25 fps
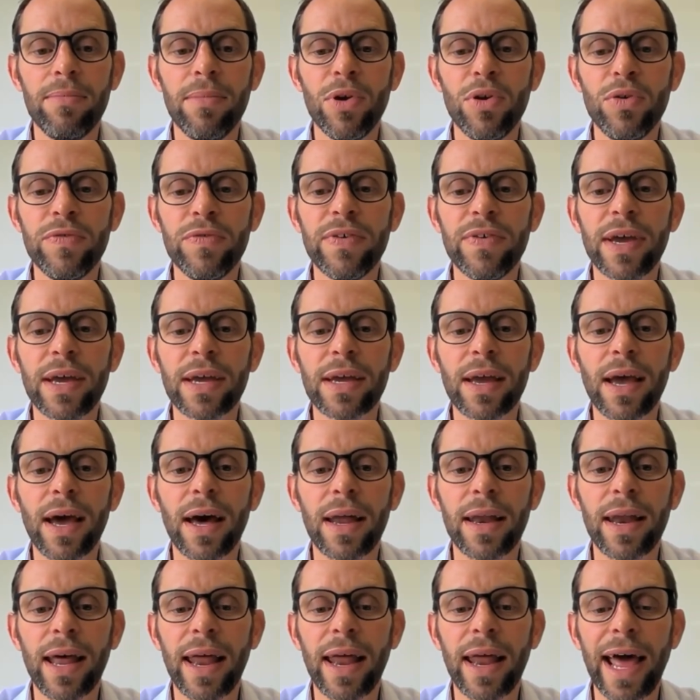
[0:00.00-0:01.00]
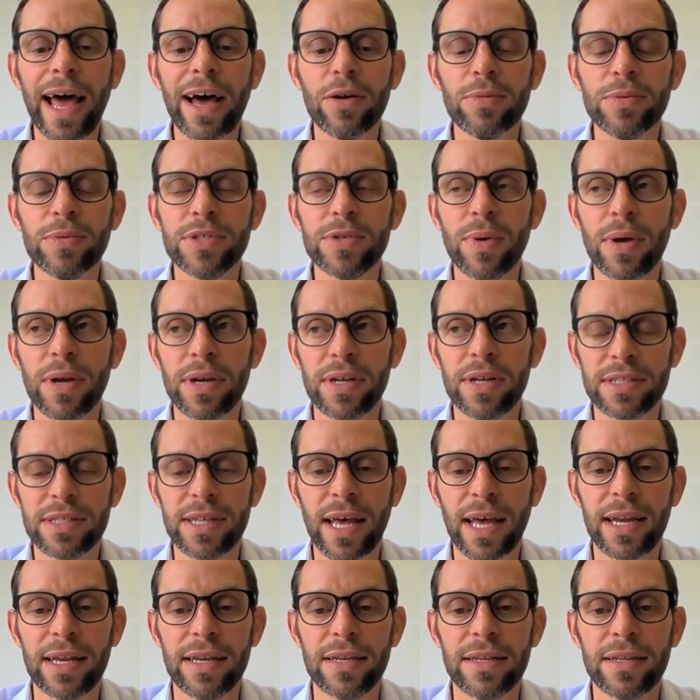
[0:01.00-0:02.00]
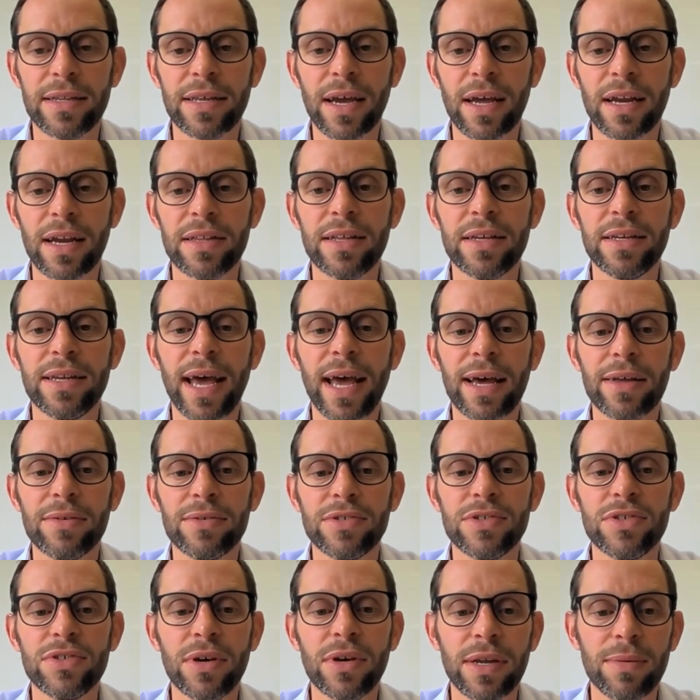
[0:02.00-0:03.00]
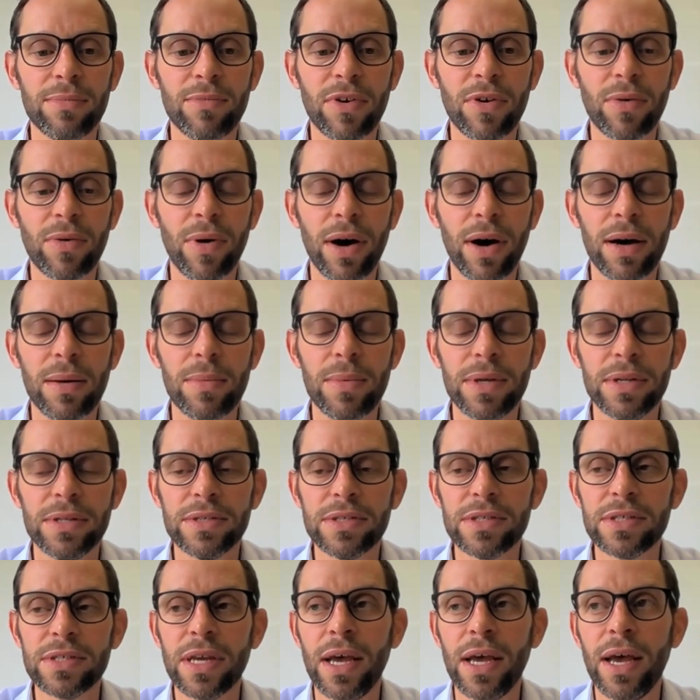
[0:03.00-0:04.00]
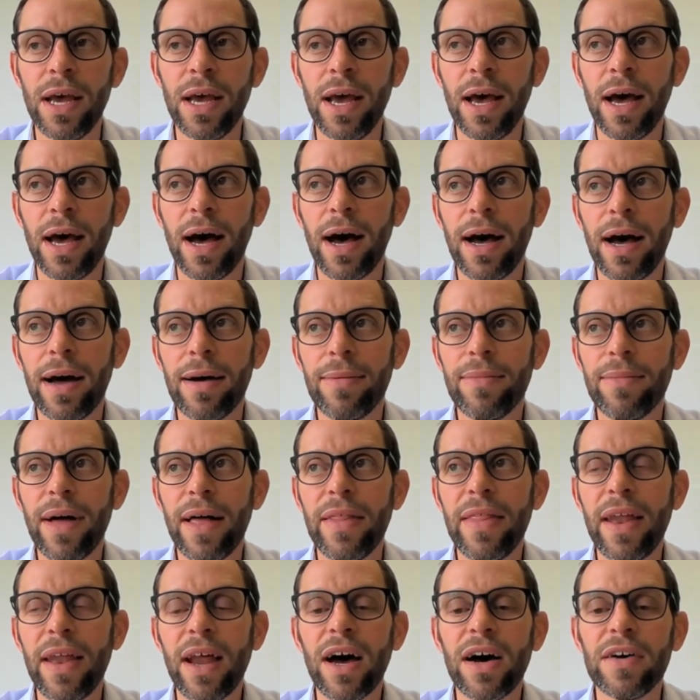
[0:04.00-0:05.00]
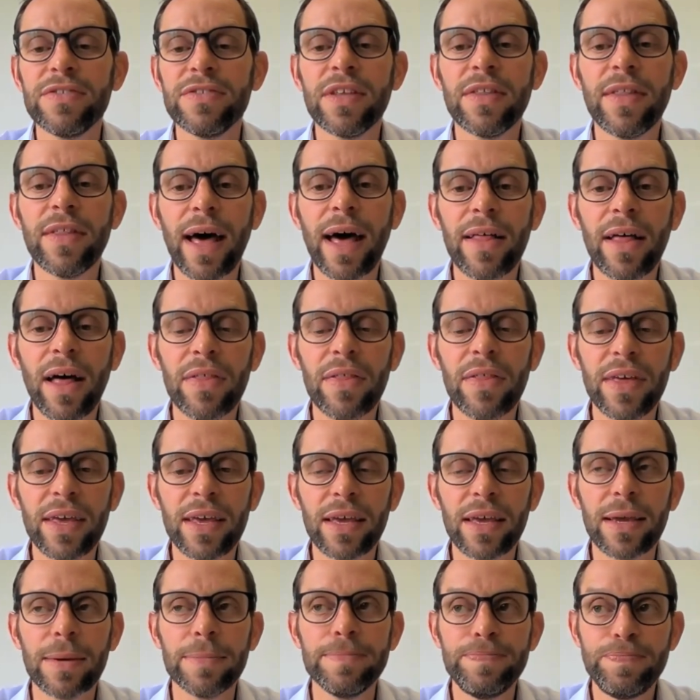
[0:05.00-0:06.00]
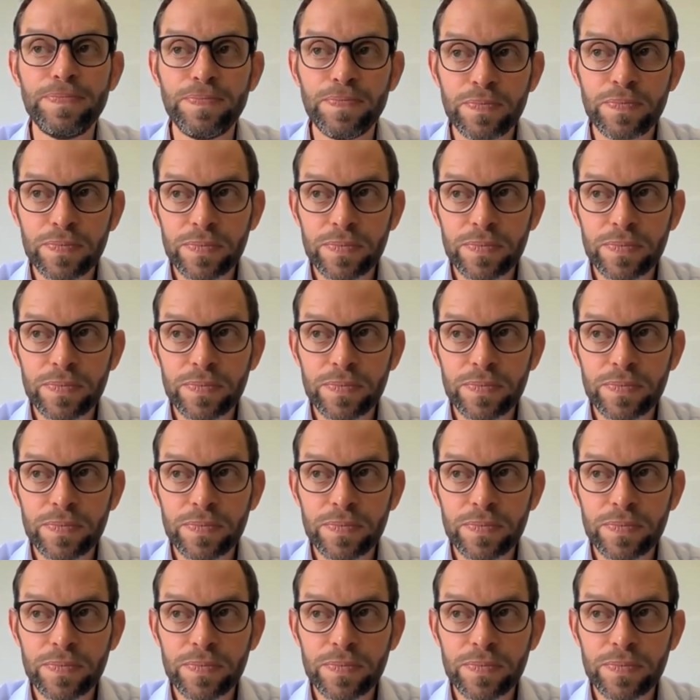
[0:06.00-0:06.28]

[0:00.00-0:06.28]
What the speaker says: moving and helps to understand the kind of the downstream requirements. And then after that, I think